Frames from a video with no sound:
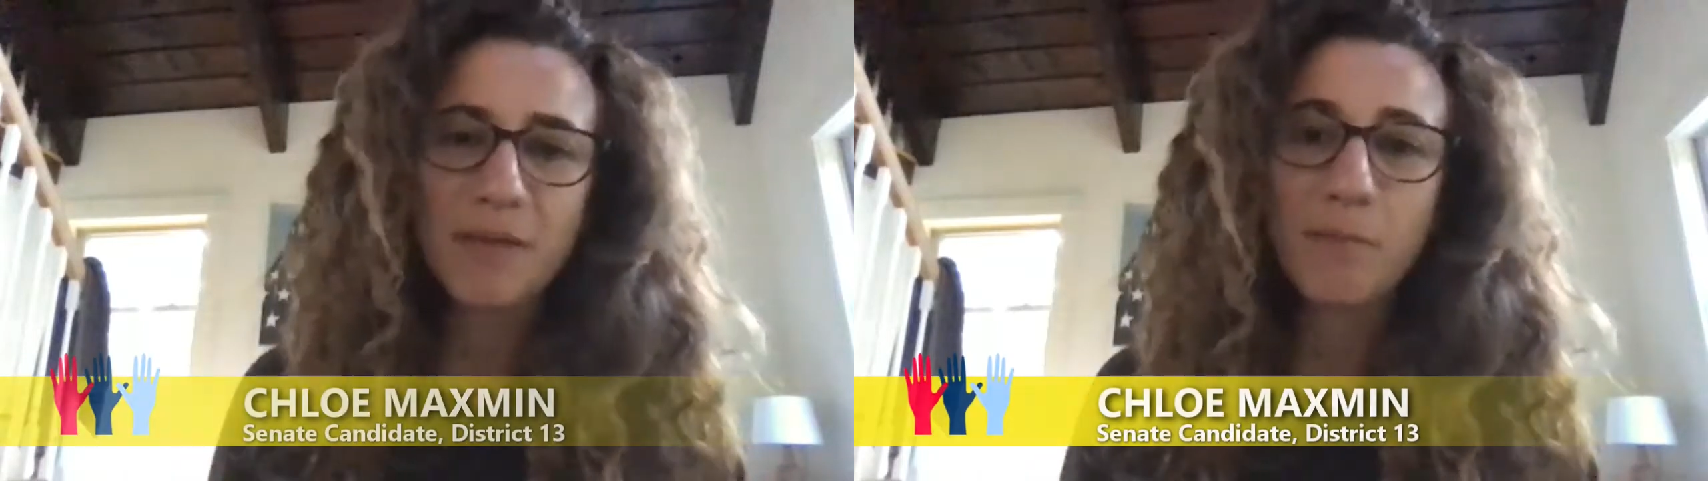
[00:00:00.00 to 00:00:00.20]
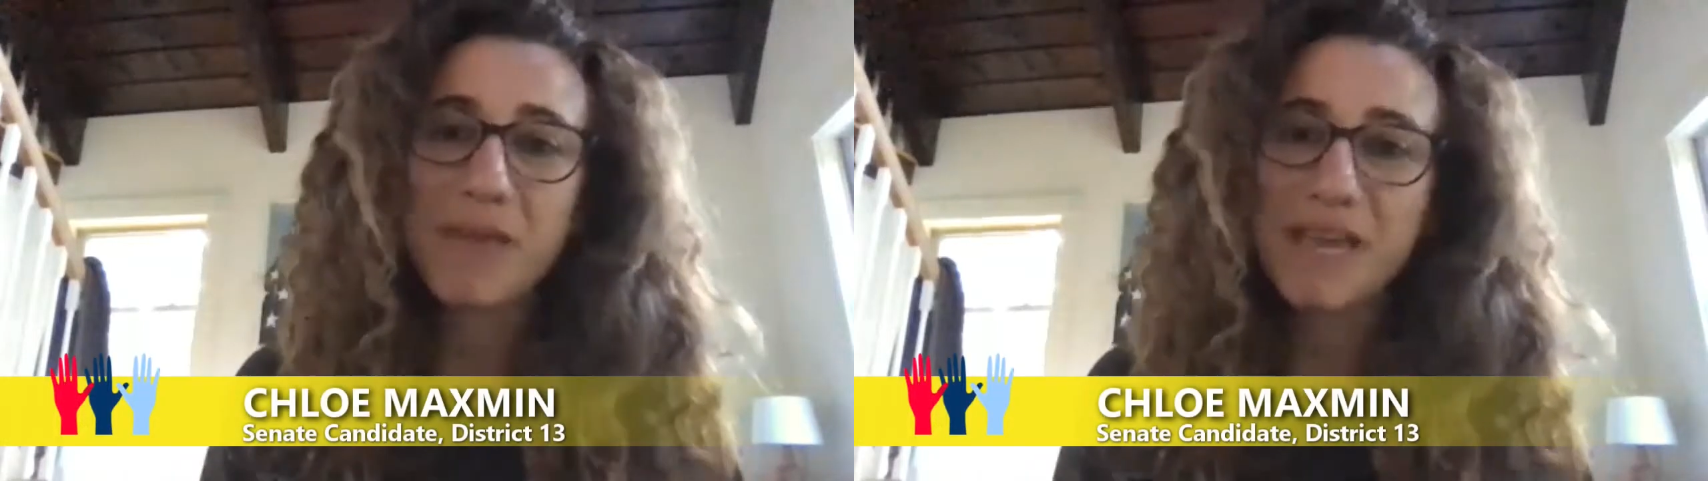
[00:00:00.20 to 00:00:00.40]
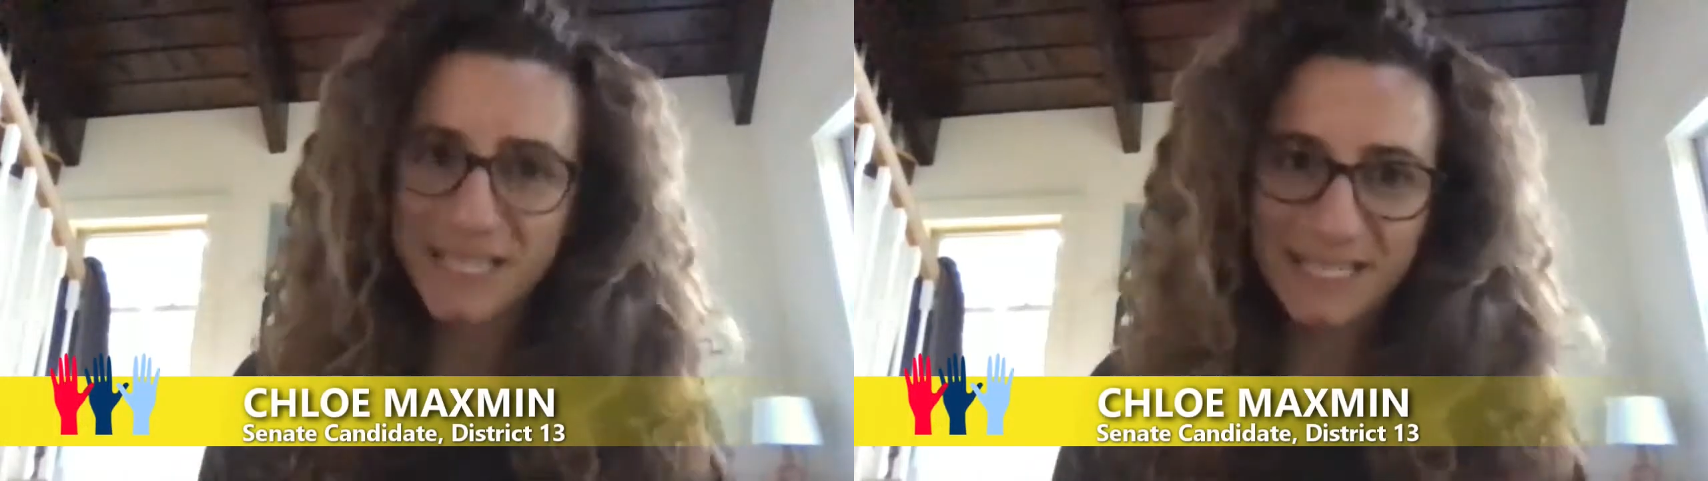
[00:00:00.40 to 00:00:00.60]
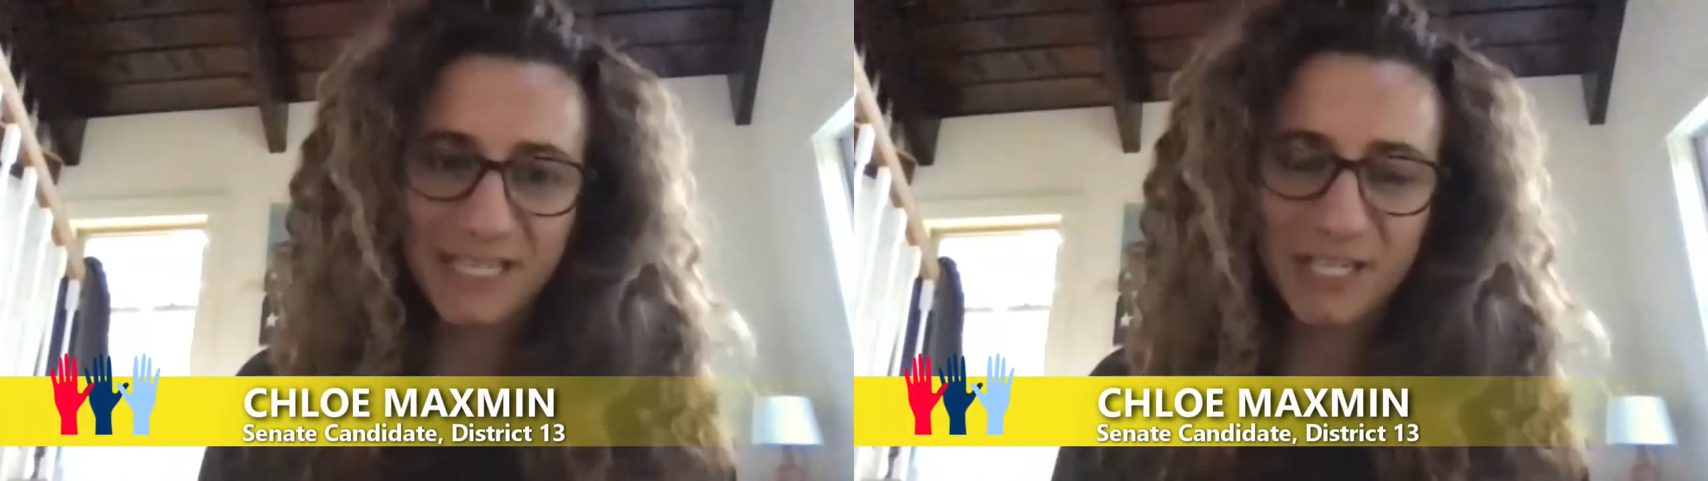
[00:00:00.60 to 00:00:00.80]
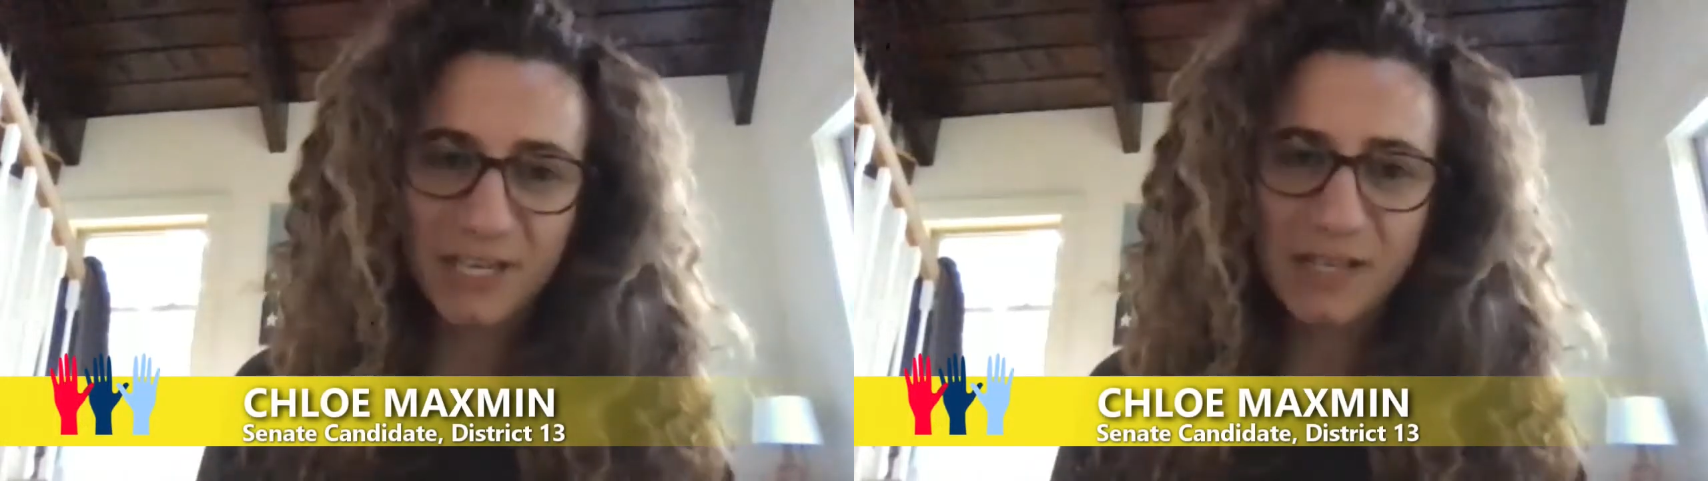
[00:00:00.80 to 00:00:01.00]
big
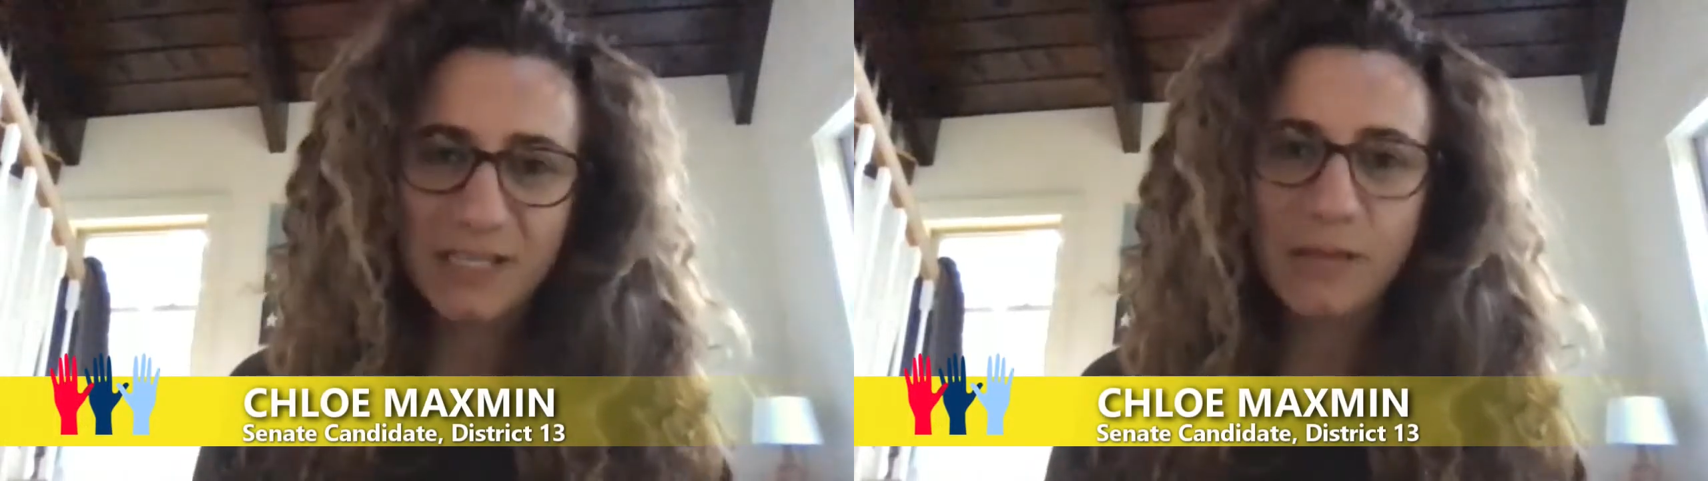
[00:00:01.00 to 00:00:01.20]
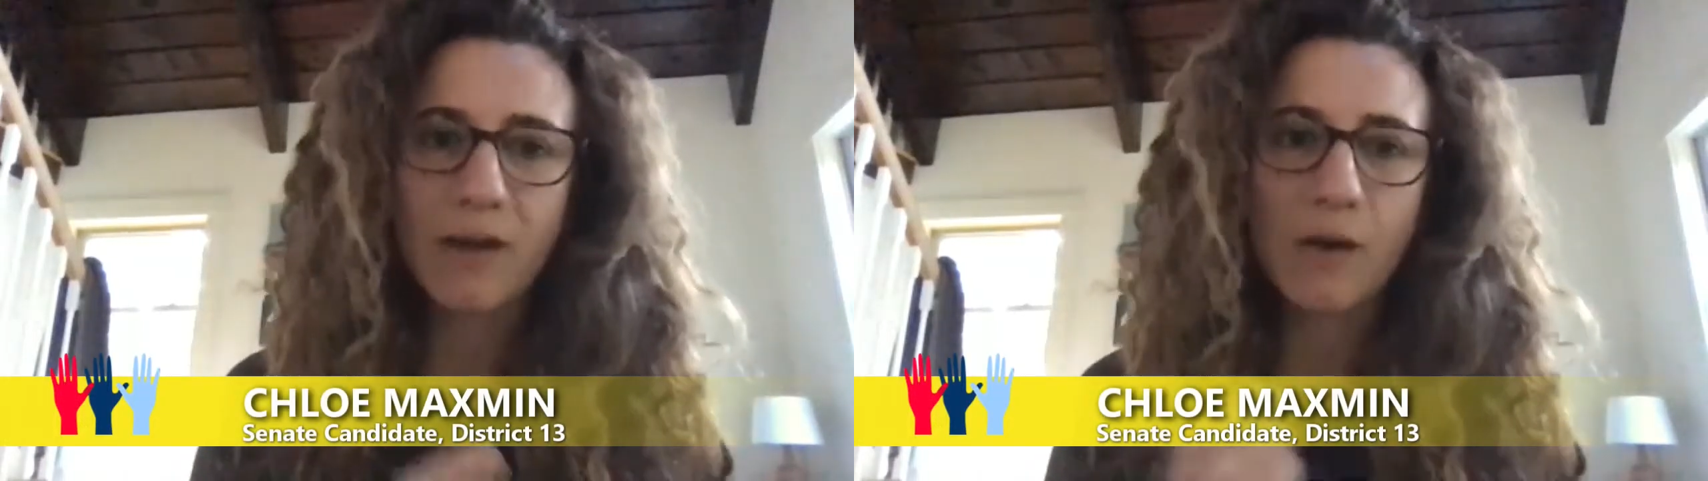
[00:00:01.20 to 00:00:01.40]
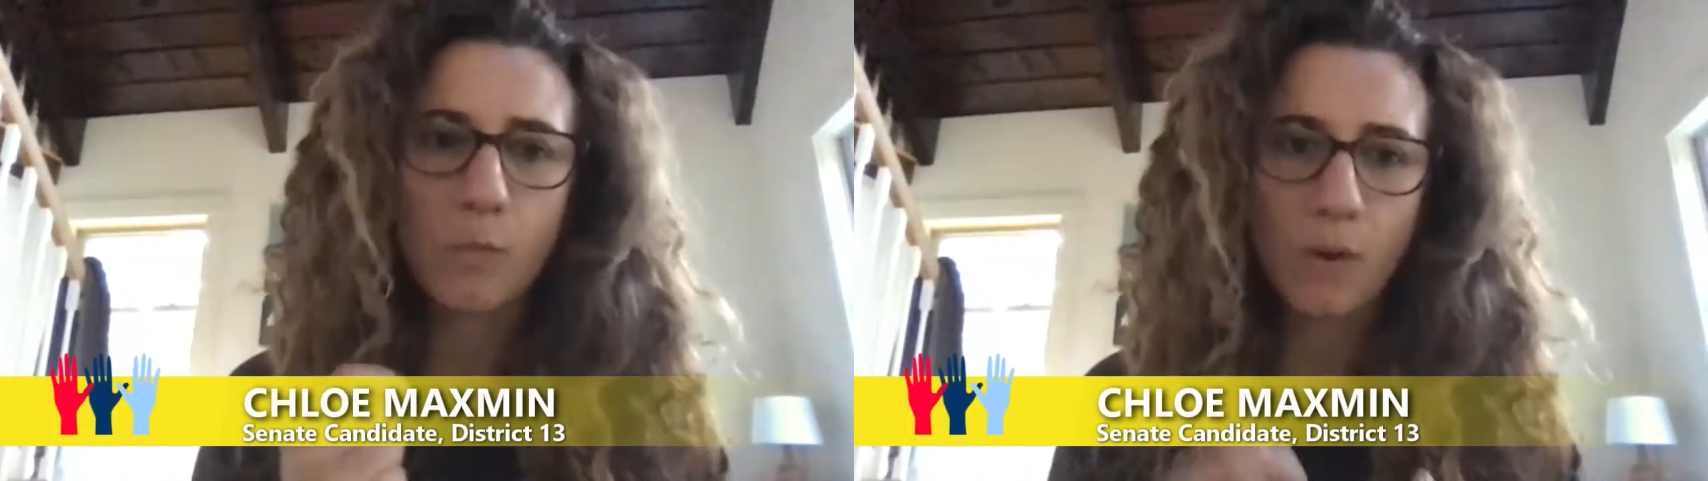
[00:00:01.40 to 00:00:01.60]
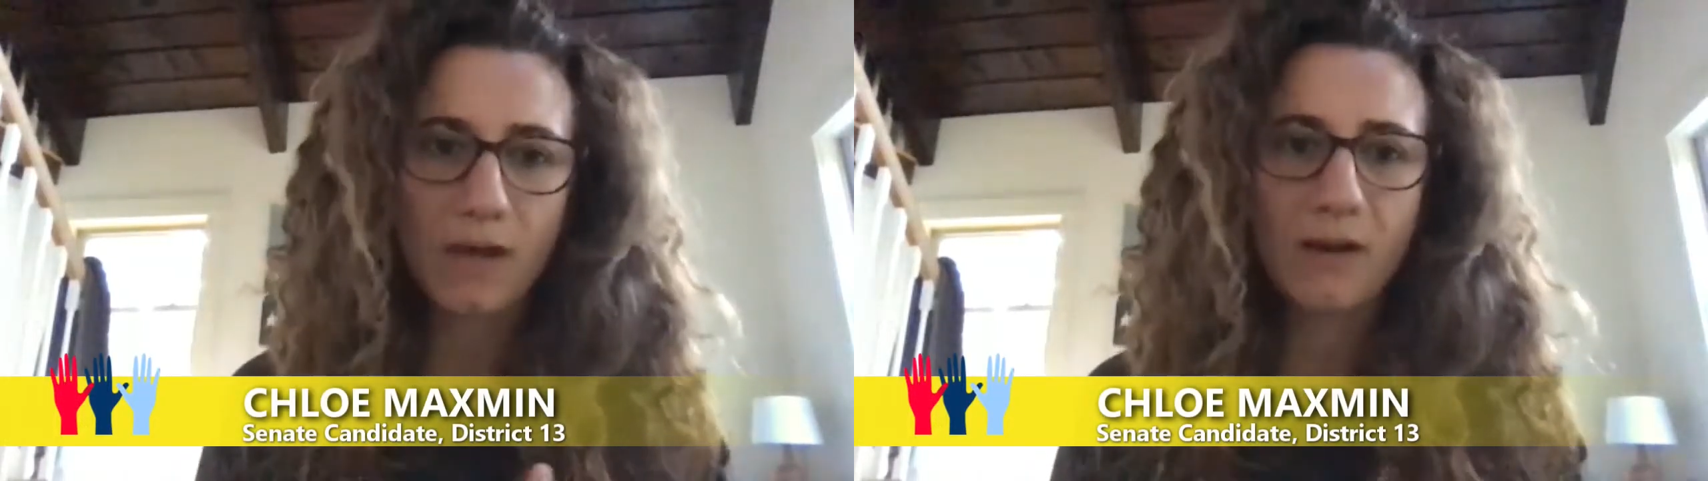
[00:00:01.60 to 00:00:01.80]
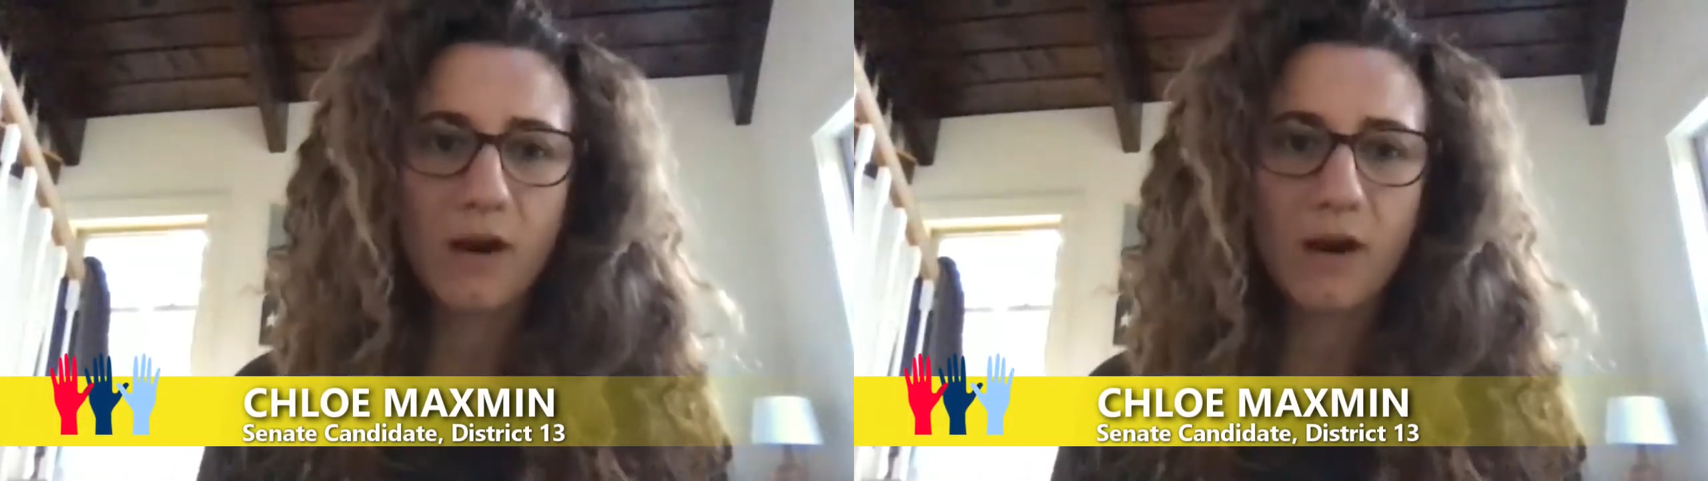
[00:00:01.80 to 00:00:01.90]
decisions about what